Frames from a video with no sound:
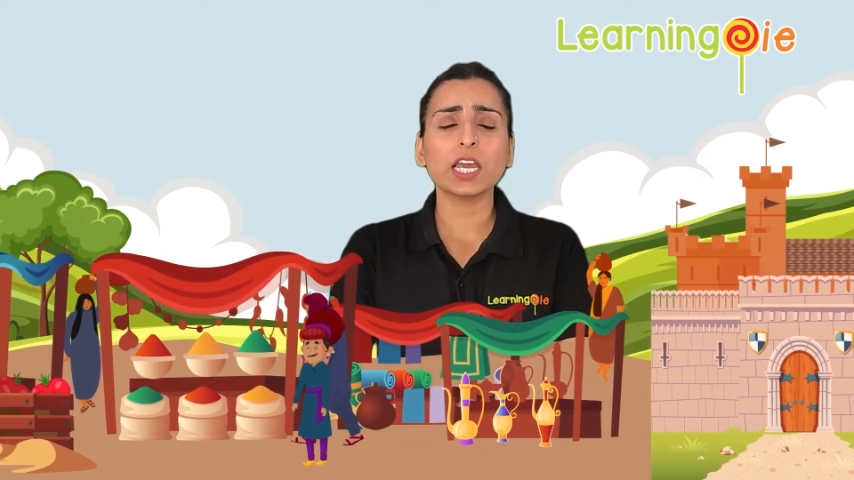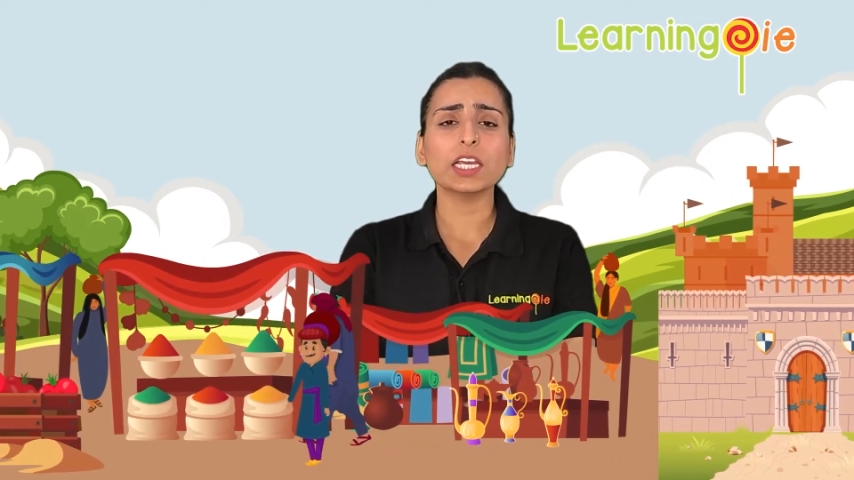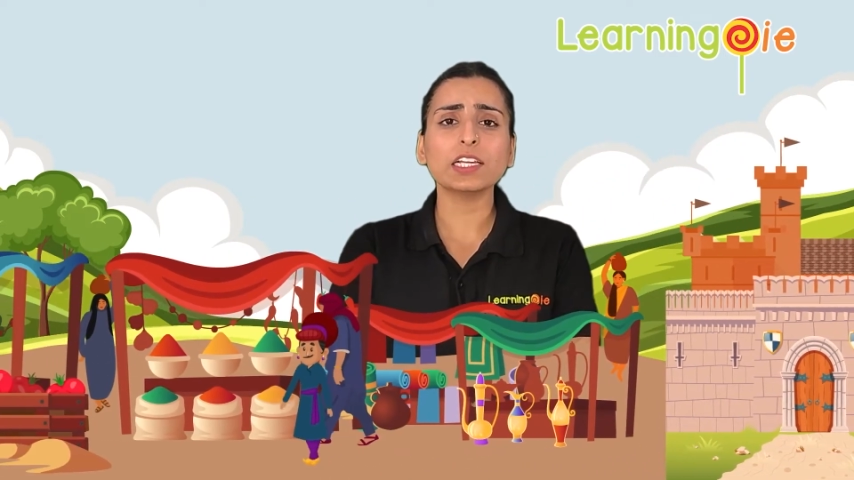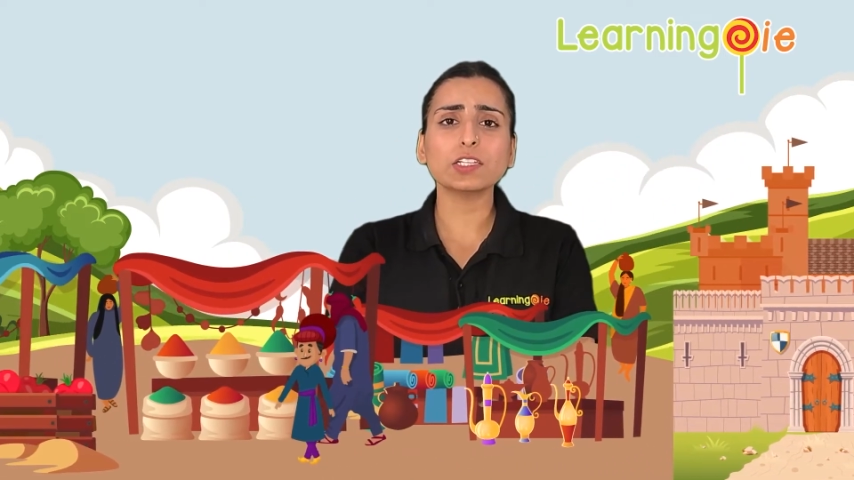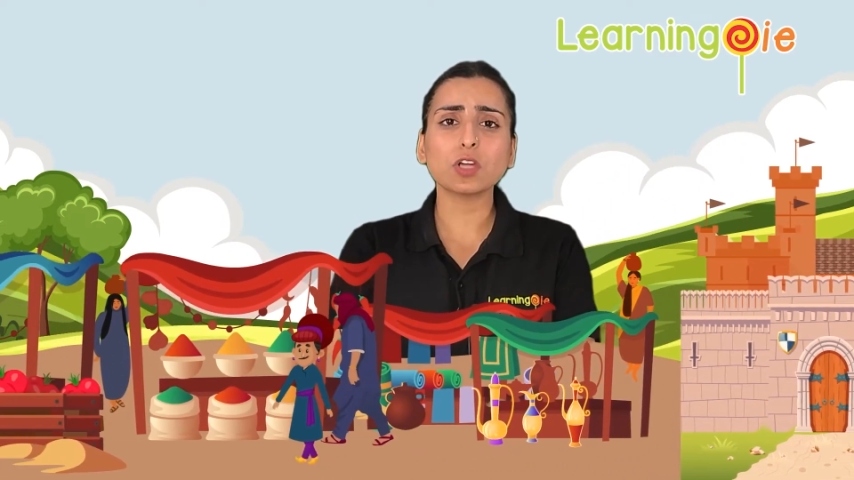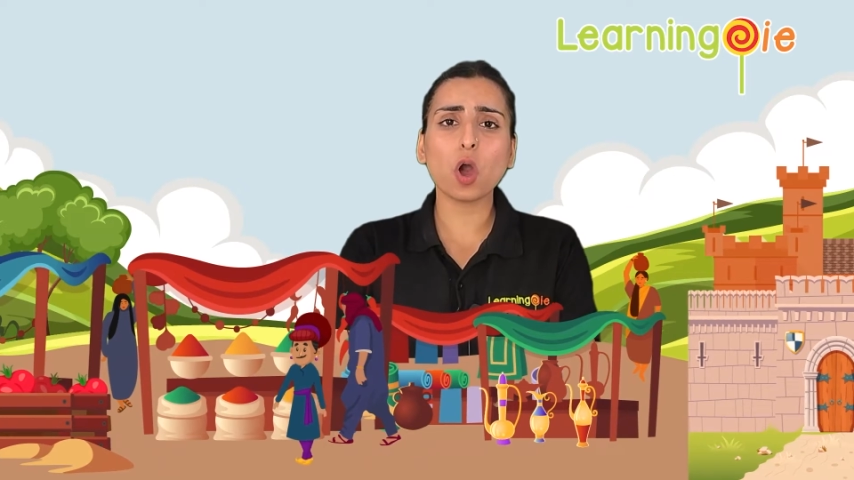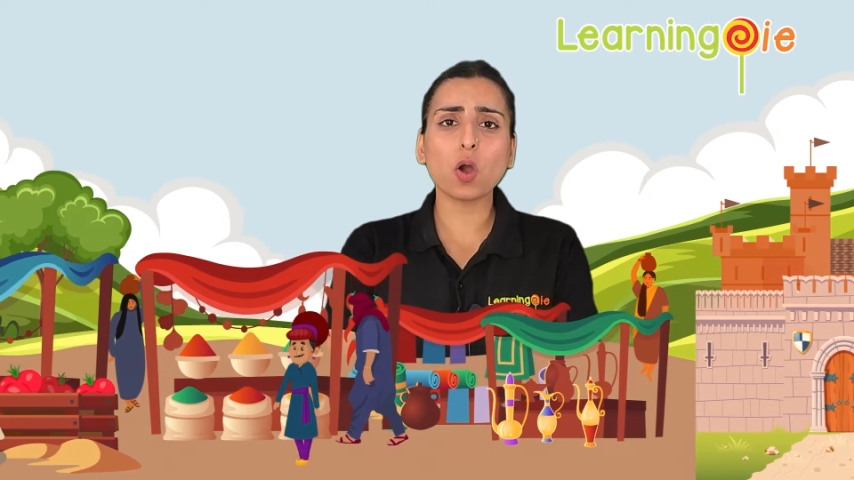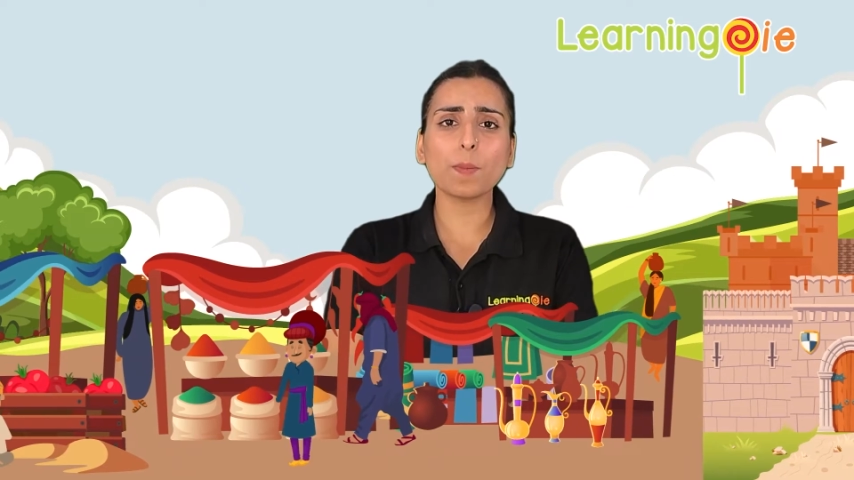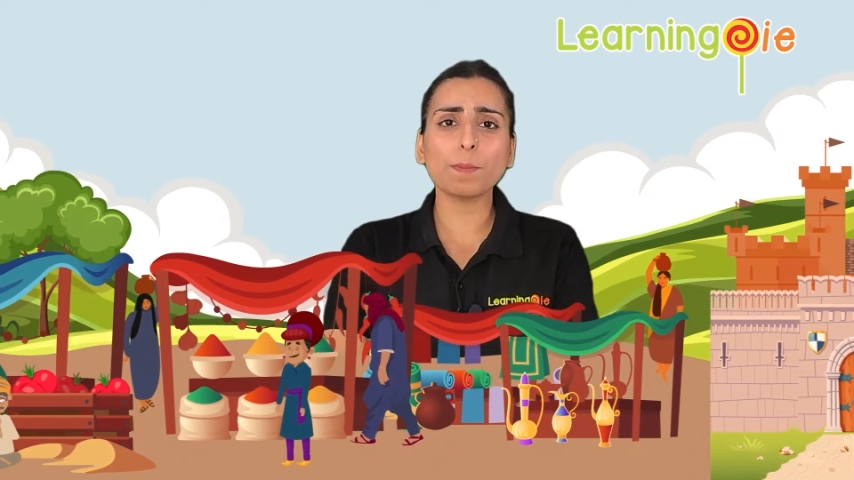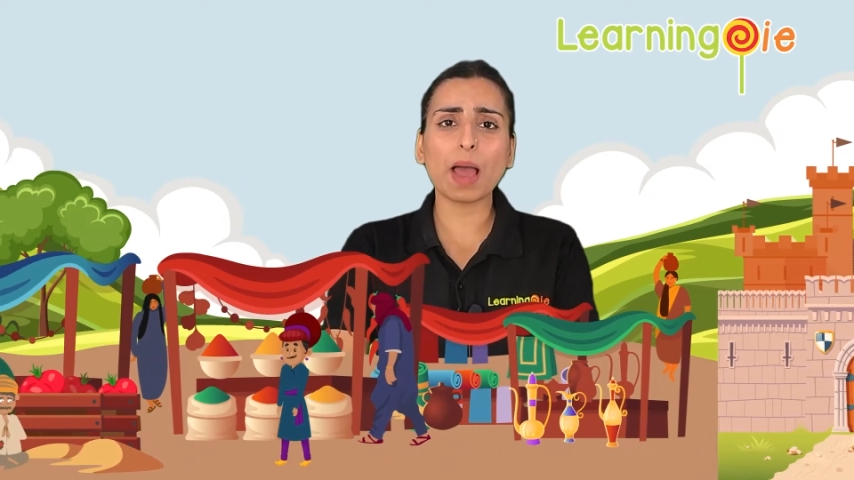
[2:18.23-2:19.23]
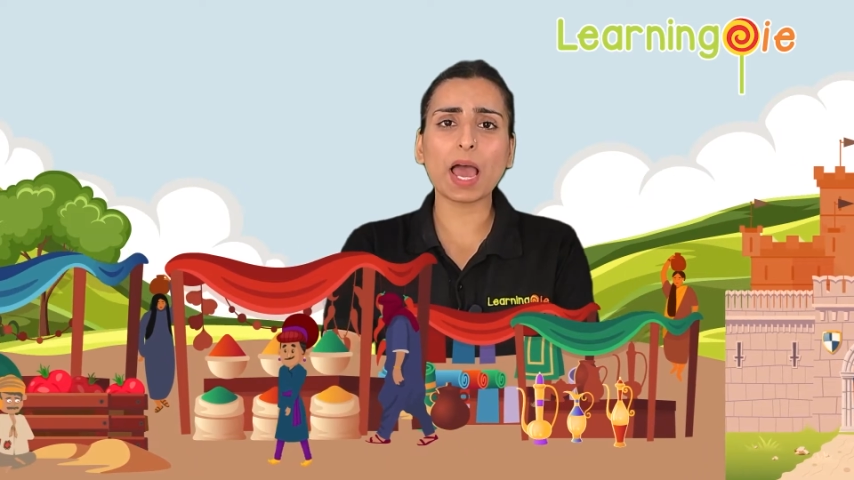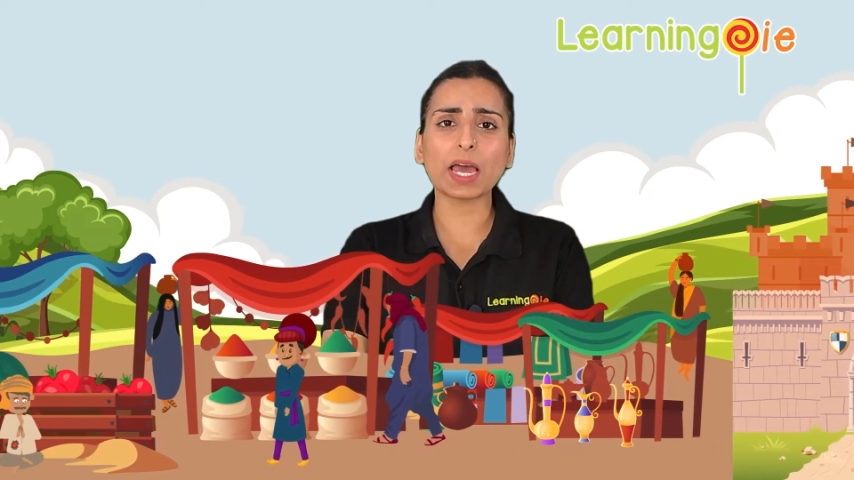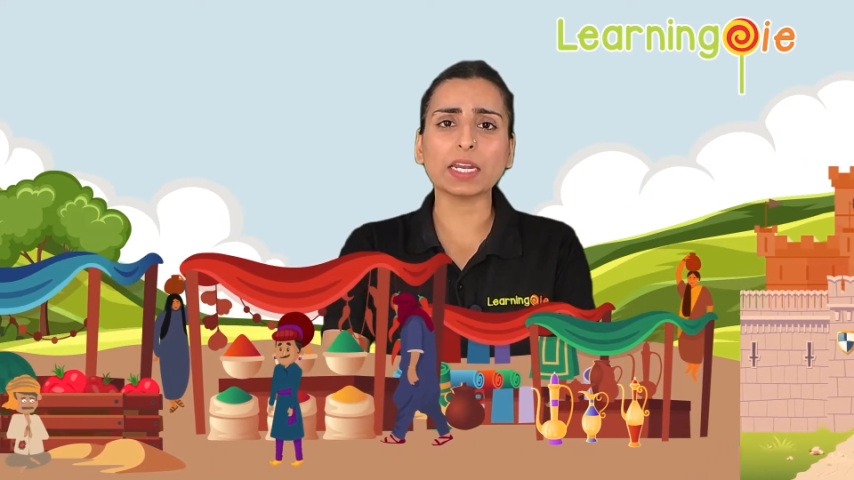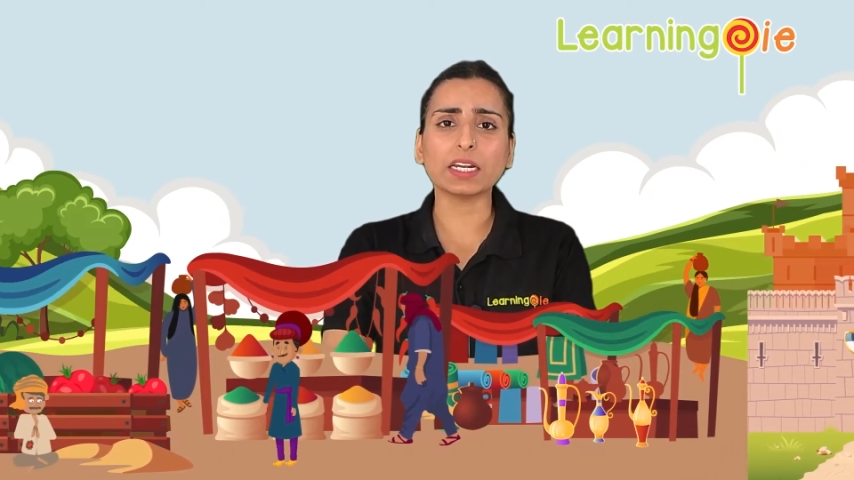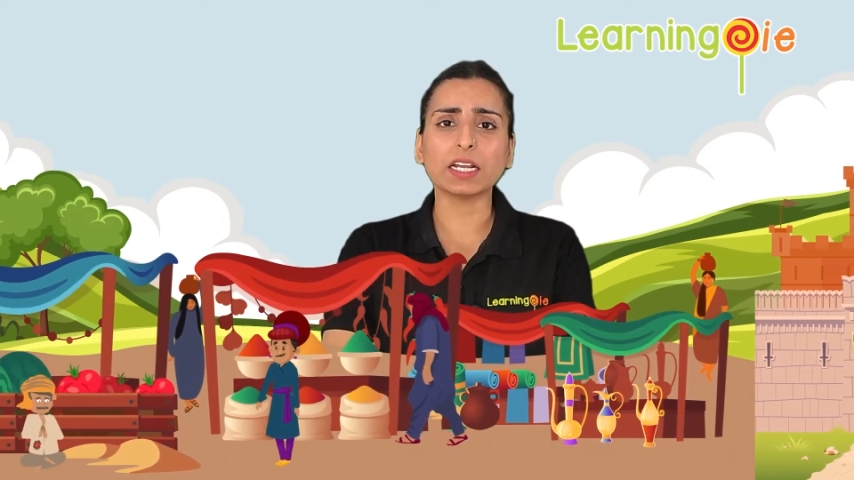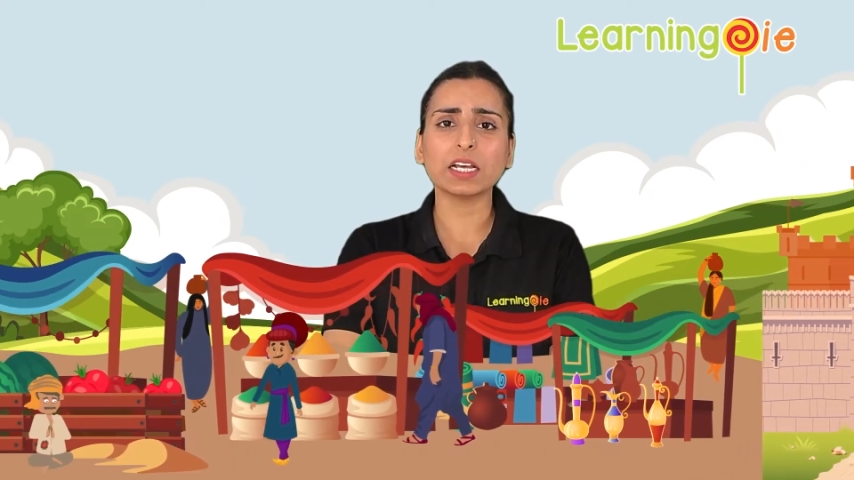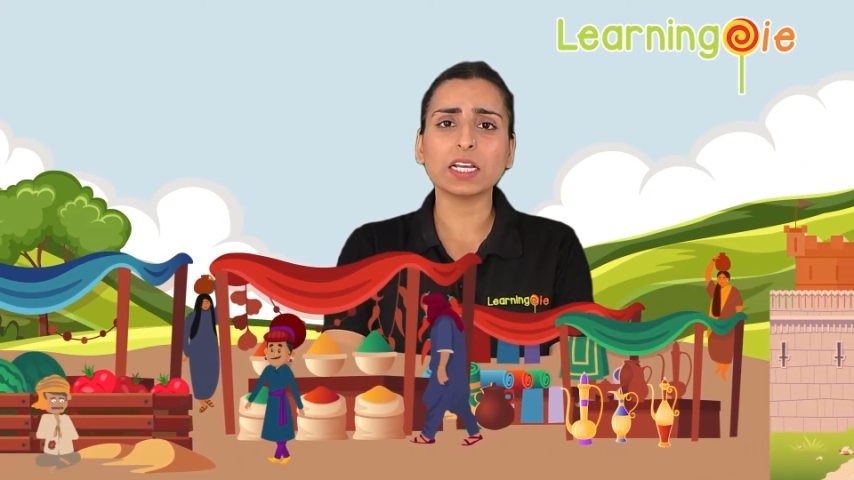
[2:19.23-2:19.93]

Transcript: he saw a man